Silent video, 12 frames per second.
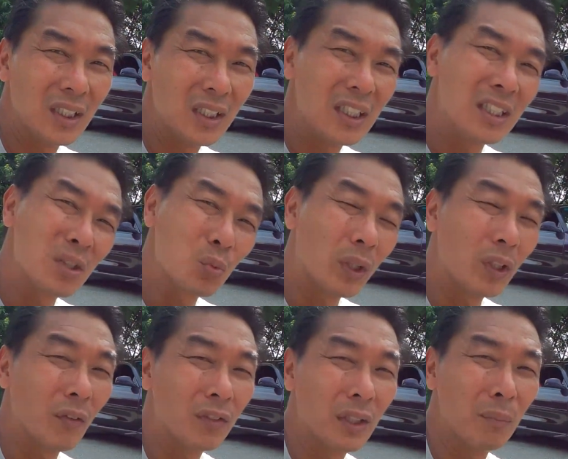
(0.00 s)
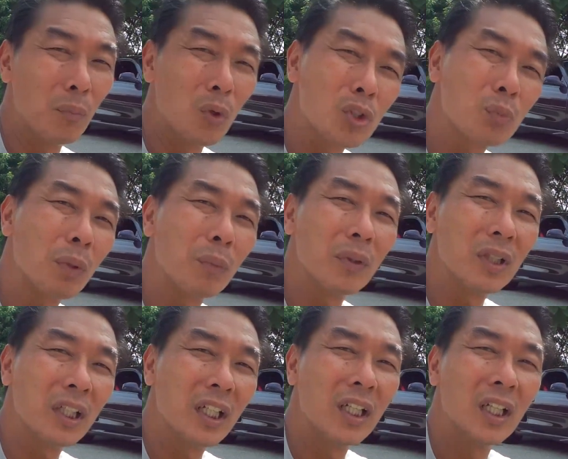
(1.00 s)
This is one of the most
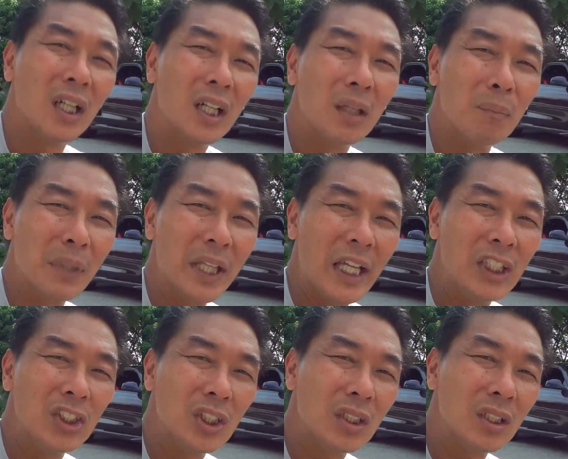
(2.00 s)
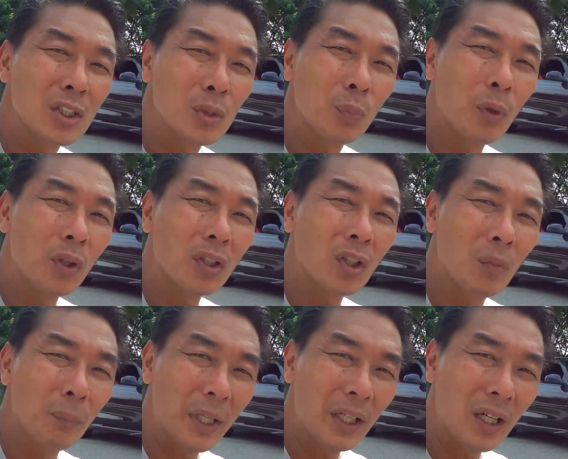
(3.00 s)
popular mid-engine sport
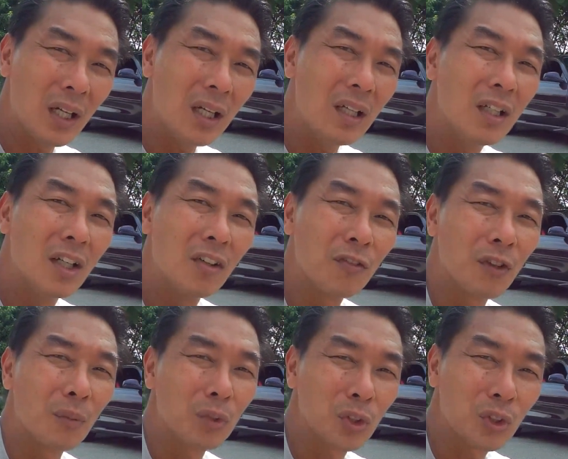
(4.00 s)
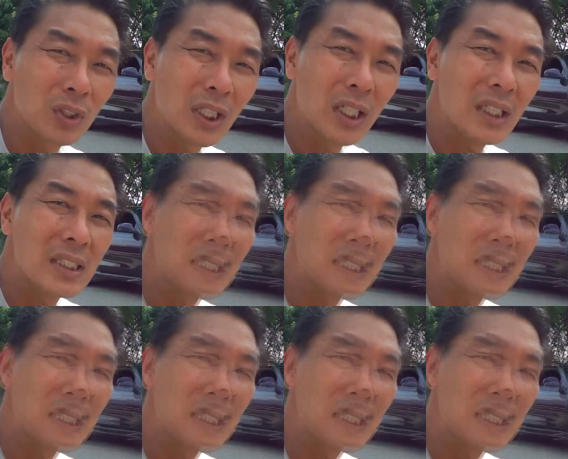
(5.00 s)
compact car from Toyota